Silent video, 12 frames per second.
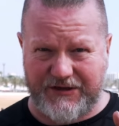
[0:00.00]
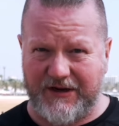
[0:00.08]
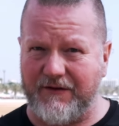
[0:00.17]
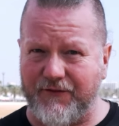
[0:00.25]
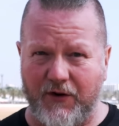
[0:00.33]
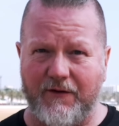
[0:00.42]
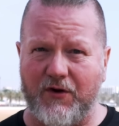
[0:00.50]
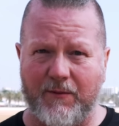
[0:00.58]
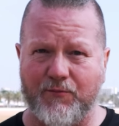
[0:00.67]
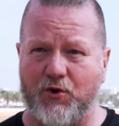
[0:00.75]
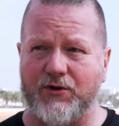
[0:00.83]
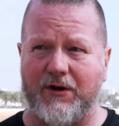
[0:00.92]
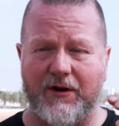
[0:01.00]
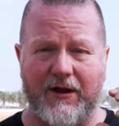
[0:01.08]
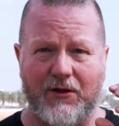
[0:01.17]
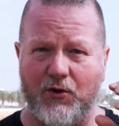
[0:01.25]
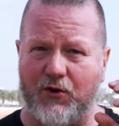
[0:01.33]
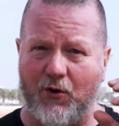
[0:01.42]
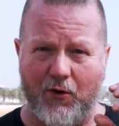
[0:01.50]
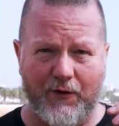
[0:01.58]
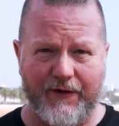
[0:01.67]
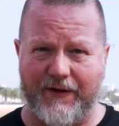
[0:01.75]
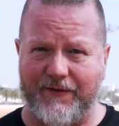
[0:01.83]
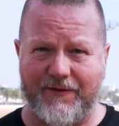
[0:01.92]
to sit in front of a computer and look at all
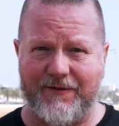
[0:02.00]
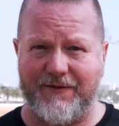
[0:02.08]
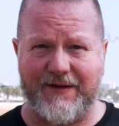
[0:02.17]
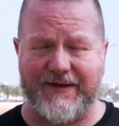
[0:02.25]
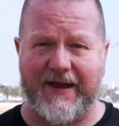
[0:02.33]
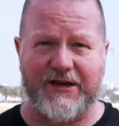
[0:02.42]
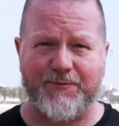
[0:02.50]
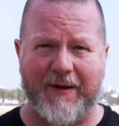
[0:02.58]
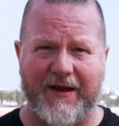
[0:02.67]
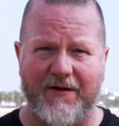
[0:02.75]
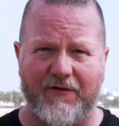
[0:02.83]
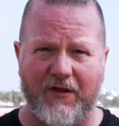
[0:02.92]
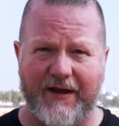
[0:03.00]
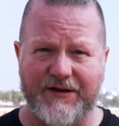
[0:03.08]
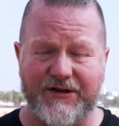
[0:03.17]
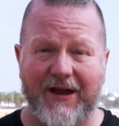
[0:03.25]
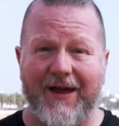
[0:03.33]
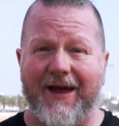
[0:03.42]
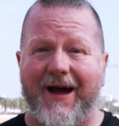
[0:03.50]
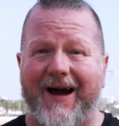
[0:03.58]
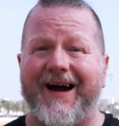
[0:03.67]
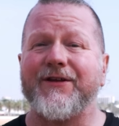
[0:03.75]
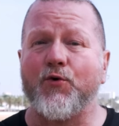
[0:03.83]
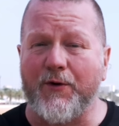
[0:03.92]
the tech spec of a lens.
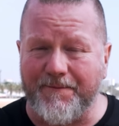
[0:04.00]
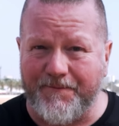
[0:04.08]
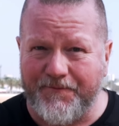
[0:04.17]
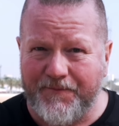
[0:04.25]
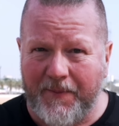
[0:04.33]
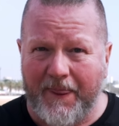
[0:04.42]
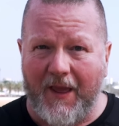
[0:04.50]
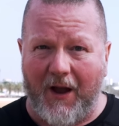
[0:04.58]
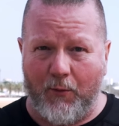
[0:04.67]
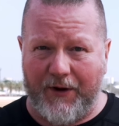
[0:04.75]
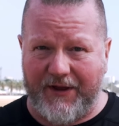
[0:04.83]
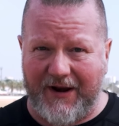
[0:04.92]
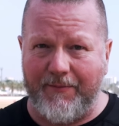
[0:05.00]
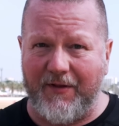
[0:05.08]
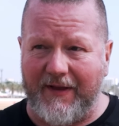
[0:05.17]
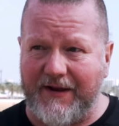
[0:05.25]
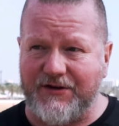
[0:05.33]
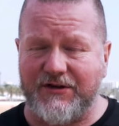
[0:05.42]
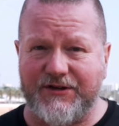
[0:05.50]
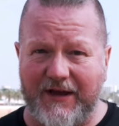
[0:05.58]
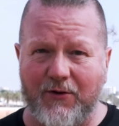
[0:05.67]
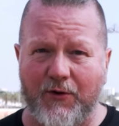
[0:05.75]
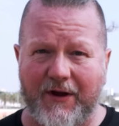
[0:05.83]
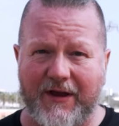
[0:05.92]
I don't. I want to grab the lens,
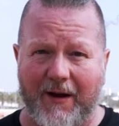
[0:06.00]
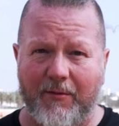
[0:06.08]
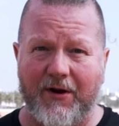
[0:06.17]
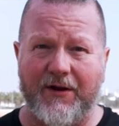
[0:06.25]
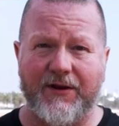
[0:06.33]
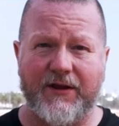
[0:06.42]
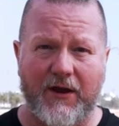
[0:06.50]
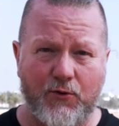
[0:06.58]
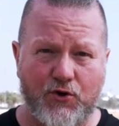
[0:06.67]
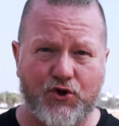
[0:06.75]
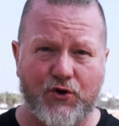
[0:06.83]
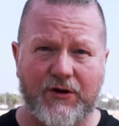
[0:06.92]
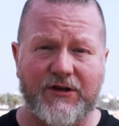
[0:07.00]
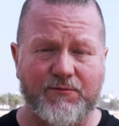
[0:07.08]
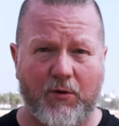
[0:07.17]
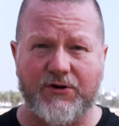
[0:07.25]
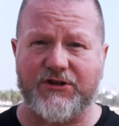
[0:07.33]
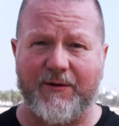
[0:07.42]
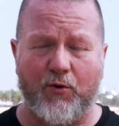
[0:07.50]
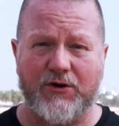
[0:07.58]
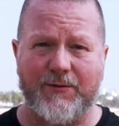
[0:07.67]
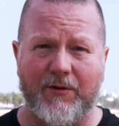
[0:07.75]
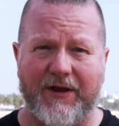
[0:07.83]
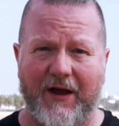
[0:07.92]
stick it on a camera and get out shooting it as much as I
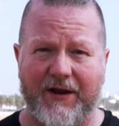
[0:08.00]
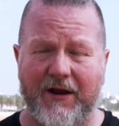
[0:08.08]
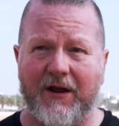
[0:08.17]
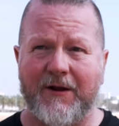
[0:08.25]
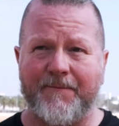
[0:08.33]
possibly can.